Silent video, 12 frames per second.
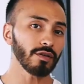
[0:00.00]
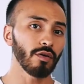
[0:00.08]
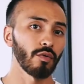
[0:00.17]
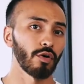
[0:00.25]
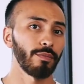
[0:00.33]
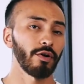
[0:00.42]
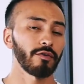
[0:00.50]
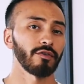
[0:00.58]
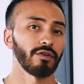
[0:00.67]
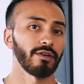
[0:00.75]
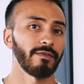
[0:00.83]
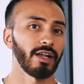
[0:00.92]
or
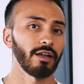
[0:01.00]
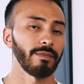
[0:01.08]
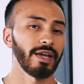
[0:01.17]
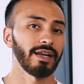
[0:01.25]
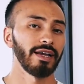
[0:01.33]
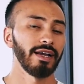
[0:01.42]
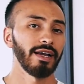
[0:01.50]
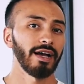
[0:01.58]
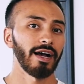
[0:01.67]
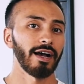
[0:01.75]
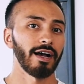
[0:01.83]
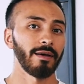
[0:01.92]
personal development.
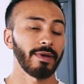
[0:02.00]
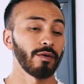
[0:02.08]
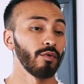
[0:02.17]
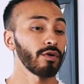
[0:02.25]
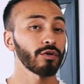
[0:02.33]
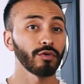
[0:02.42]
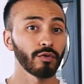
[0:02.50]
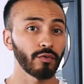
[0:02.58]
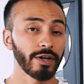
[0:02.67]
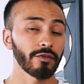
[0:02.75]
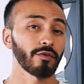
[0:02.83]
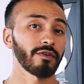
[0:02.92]
And we'll include
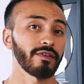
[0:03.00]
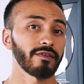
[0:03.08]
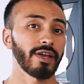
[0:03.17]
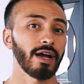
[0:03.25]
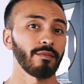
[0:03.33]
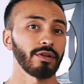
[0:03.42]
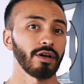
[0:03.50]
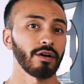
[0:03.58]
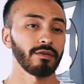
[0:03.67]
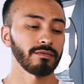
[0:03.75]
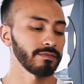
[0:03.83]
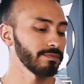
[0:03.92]
resources down
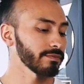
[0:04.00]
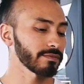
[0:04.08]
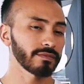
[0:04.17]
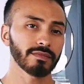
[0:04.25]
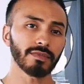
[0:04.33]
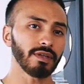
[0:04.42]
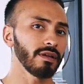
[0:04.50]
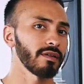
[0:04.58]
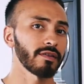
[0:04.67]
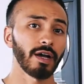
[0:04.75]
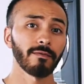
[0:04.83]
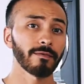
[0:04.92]
below.
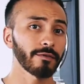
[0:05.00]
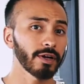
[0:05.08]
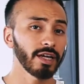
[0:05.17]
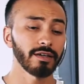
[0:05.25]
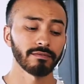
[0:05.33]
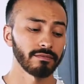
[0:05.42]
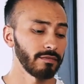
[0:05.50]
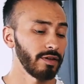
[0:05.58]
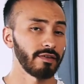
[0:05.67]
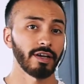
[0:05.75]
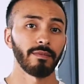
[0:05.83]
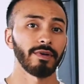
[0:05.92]
Some free,
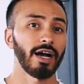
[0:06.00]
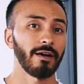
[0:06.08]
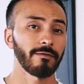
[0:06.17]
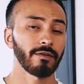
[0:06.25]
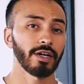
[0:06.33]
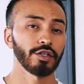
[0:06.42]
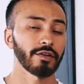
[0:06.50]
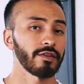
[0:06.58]
some not free, just